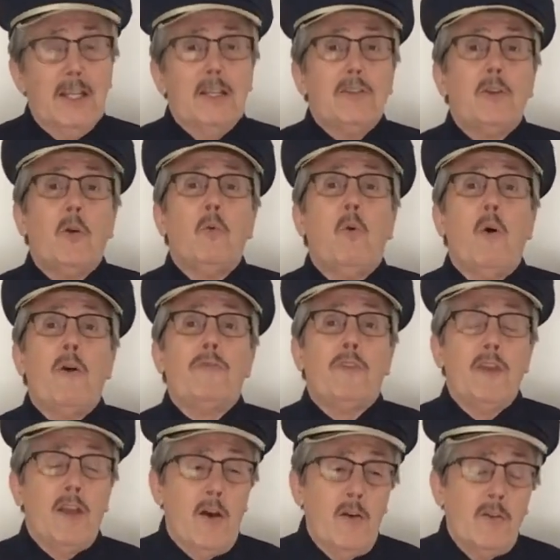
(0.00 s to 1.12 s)
So what
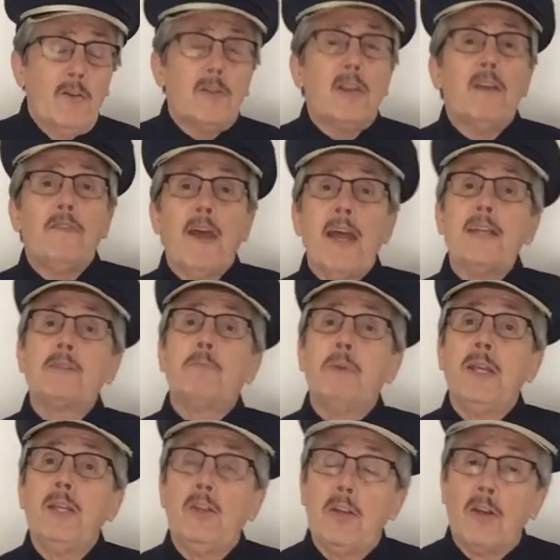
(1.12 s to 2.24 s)
the owners have asked
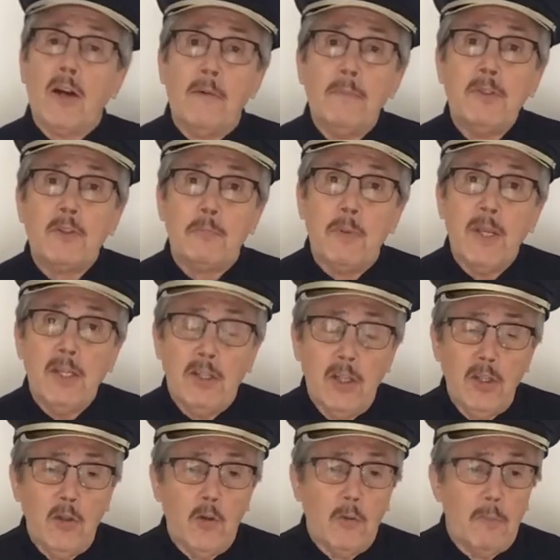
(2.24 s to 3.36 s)
me to come and speak to
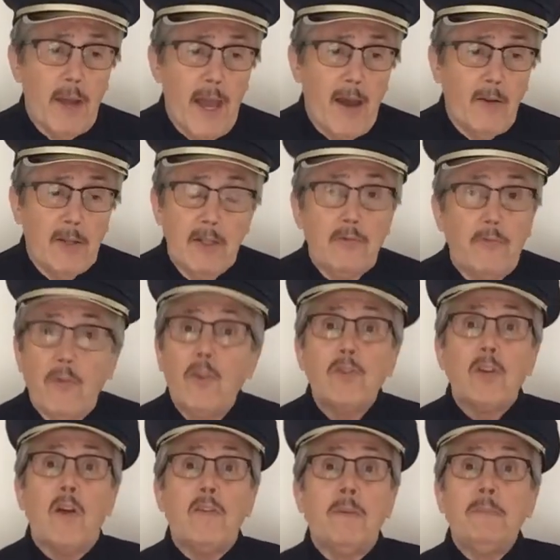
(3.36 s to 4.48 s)
you about is,
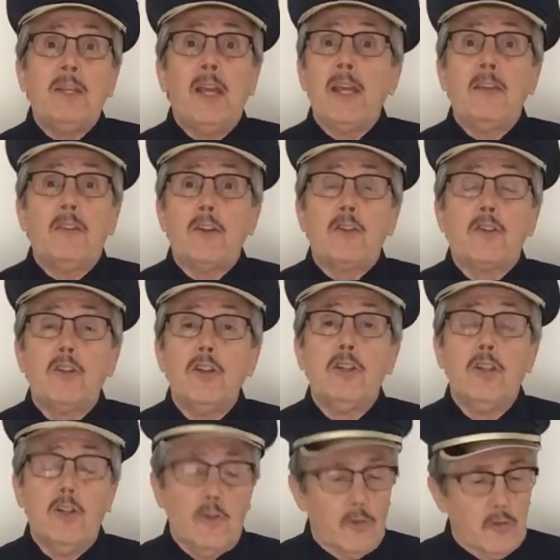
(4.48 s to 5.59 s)
first off, let me tell you there's good
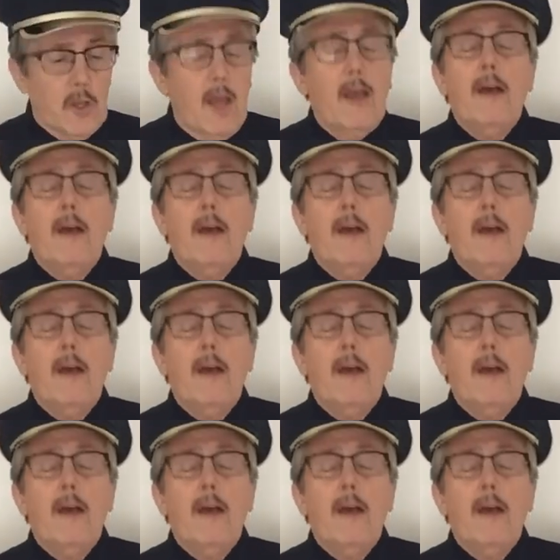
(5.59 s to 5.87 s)
news.